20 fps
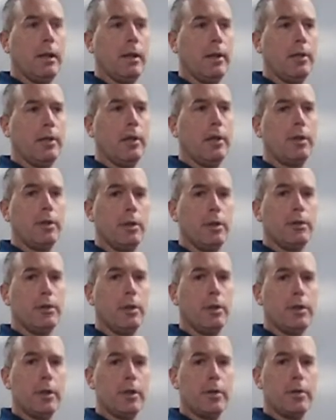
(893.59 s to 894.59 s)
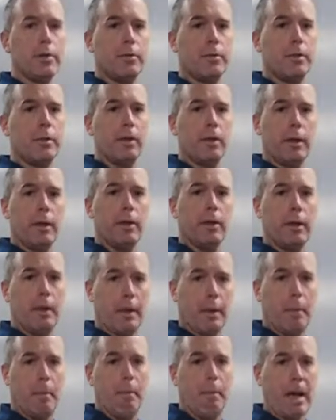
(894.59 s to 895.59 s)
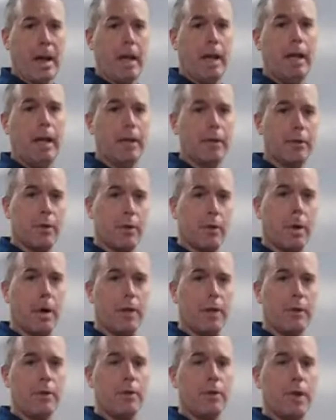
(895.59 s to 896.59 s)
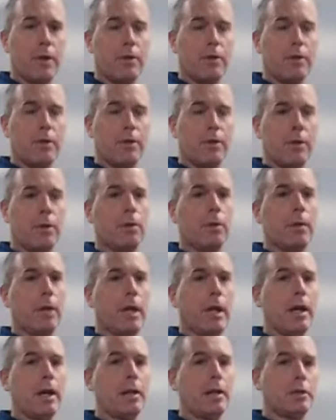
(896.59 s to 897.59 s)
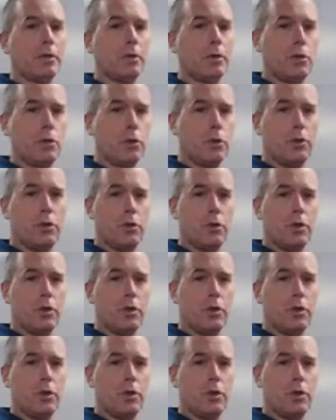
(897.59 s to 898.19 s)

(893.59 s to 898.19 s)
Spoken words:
because it'll usually you'll hear like a bang as the water starts to flow again, and